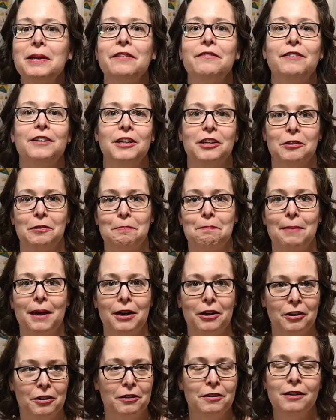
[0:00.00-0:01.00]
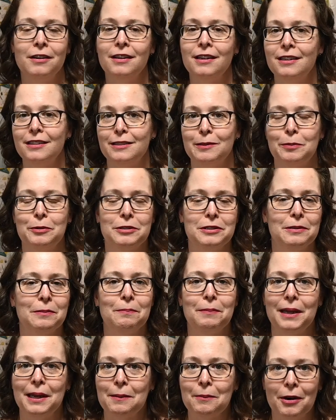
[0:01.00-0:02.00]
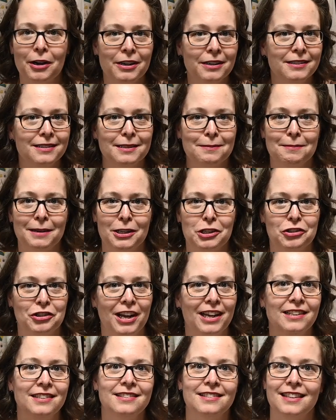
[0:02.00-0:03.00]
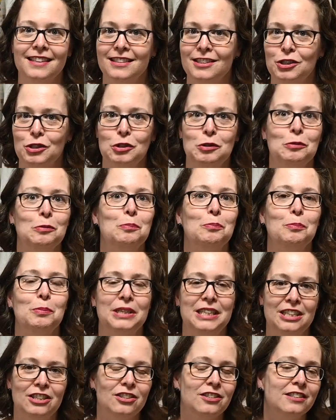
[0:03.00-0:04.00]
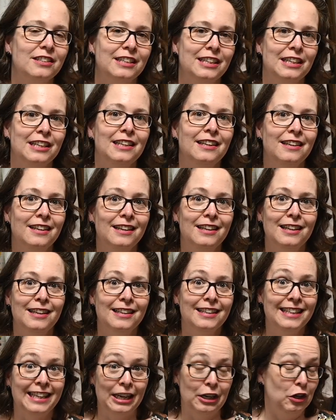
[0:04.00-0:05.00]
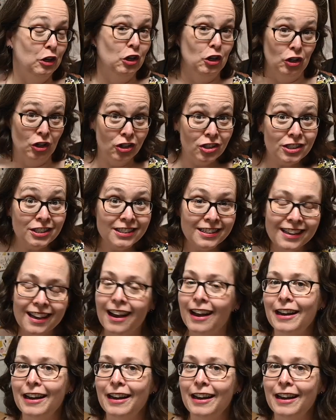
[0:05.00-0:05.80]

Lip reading: I figure better to put some pin marks in my dress than to potentially get hurt.